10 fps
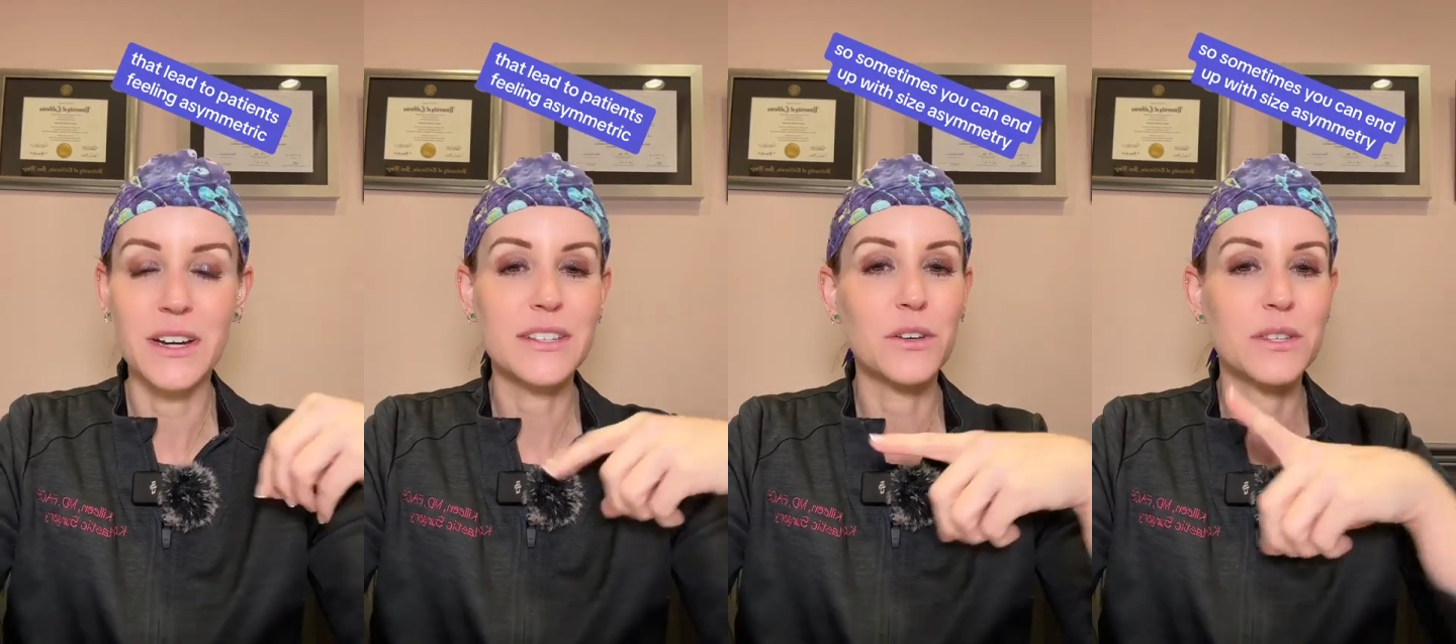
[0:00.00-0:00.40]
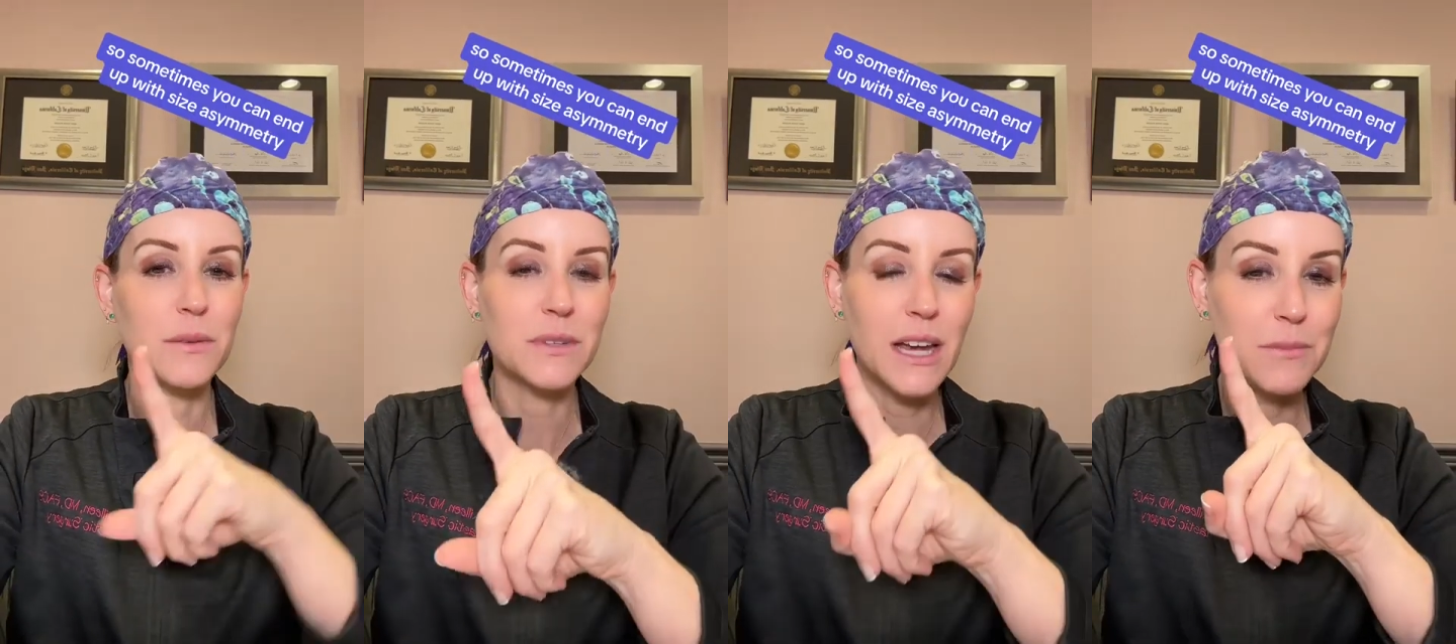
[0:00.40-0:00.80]
So
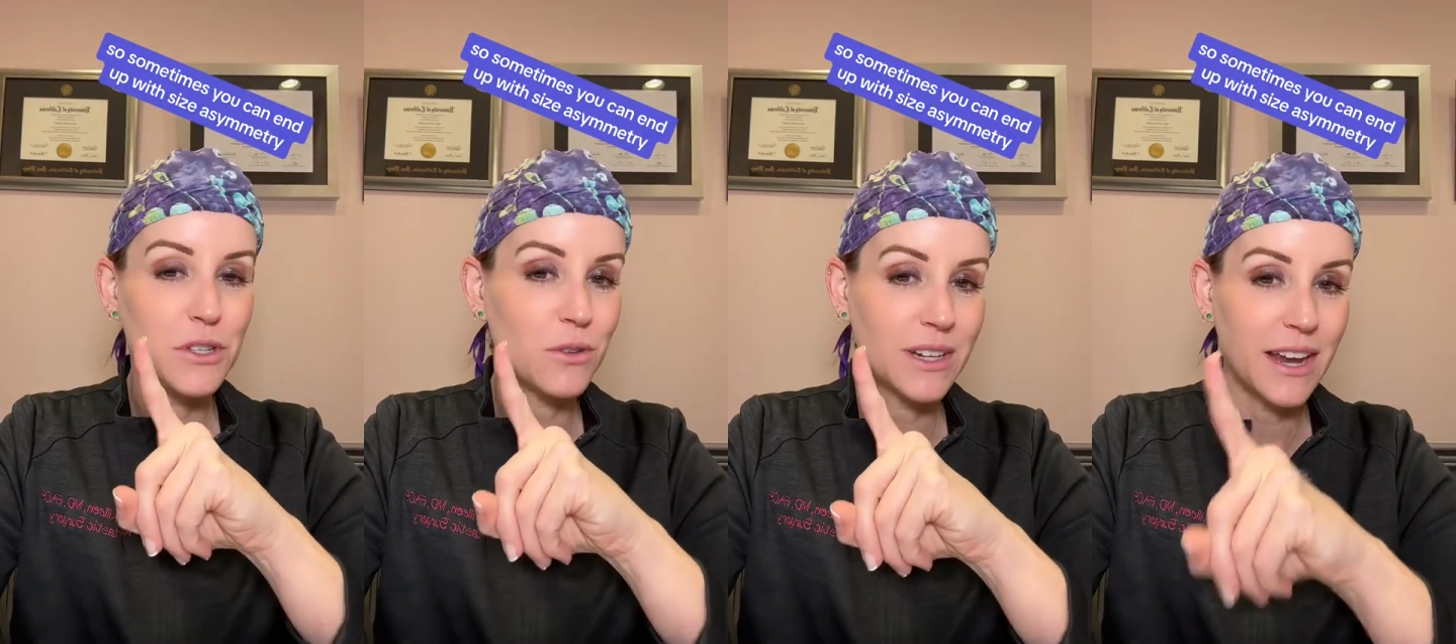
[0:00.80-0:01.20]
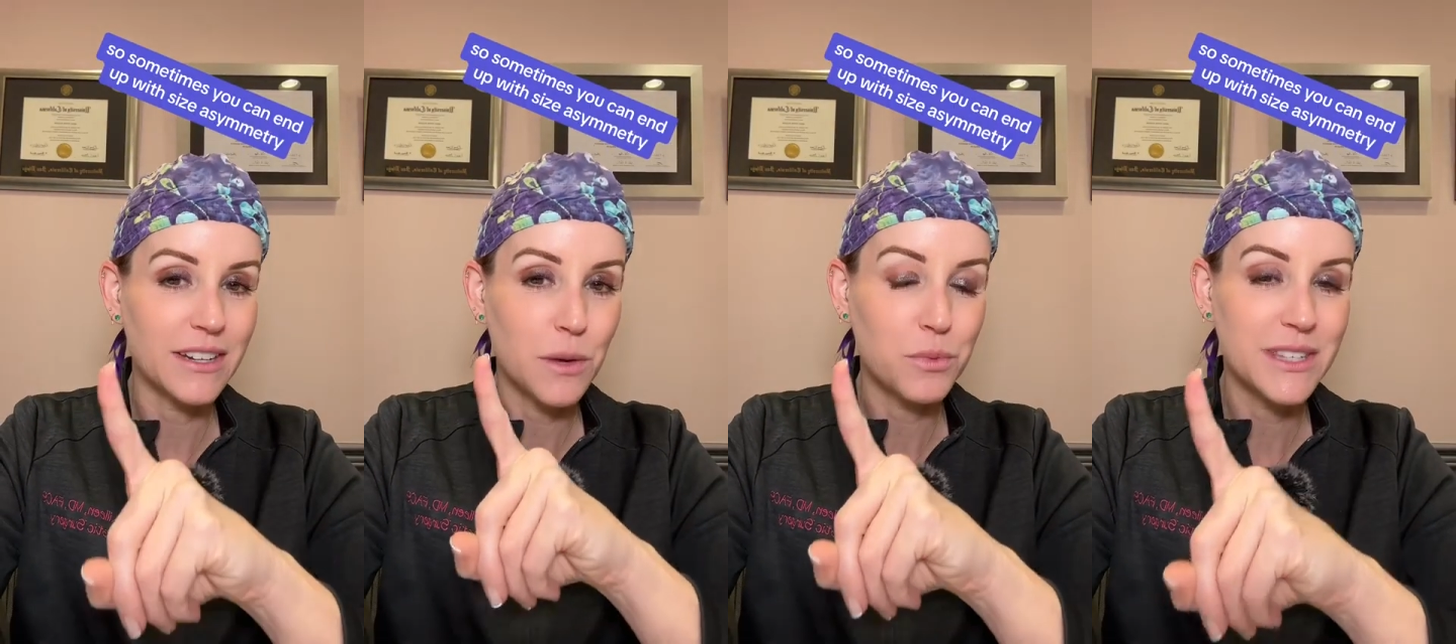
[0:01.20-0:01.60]
sometimes you can end
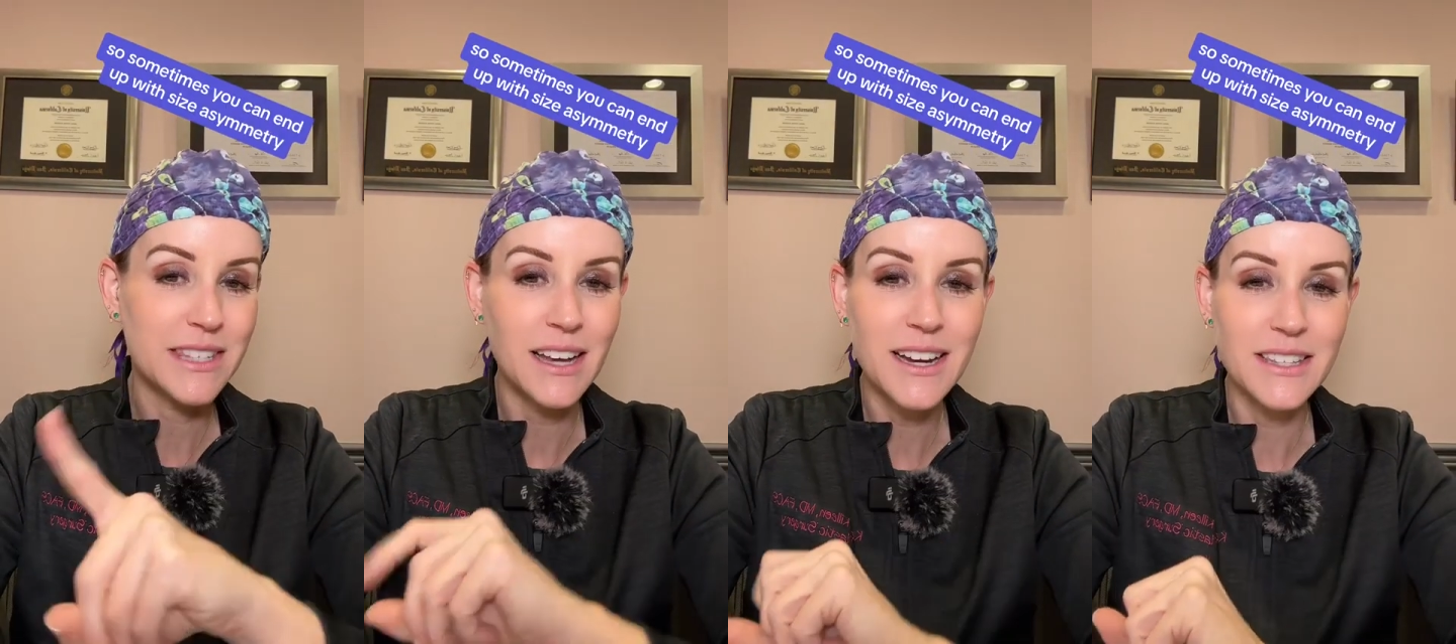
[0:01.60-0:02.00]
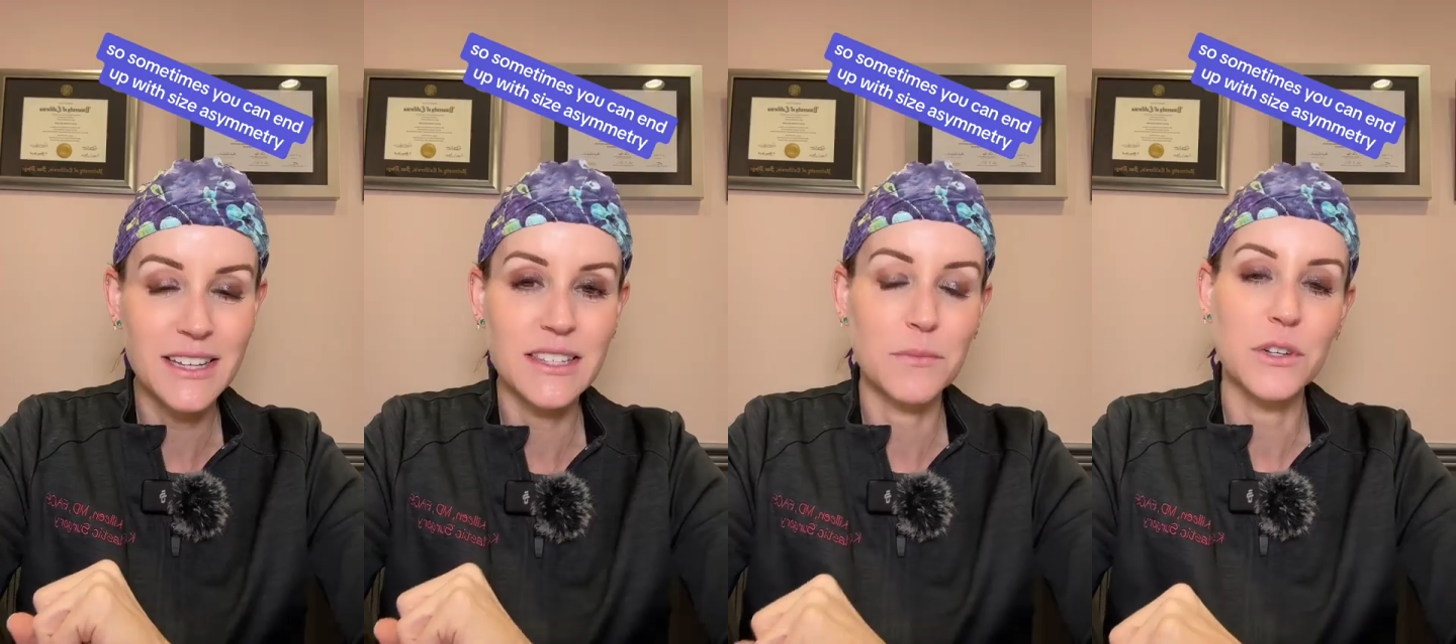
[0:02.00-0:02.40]
up with size
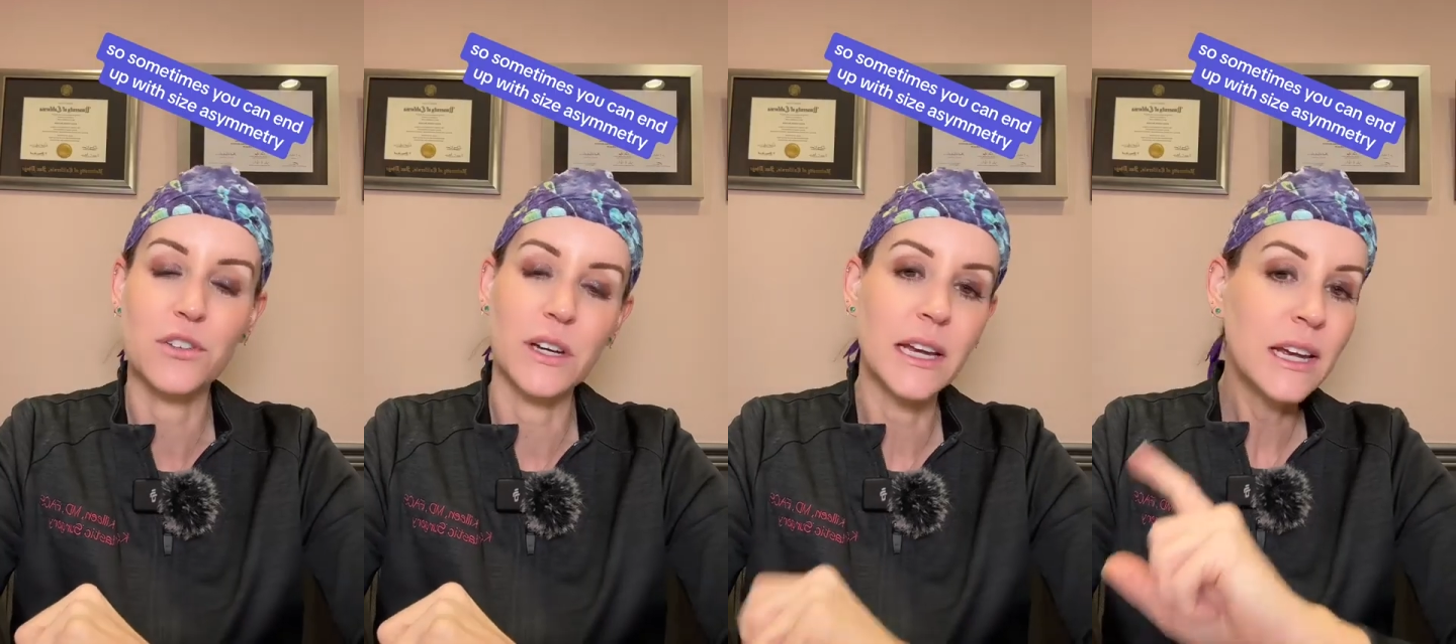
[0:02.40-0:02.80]
asymmetry.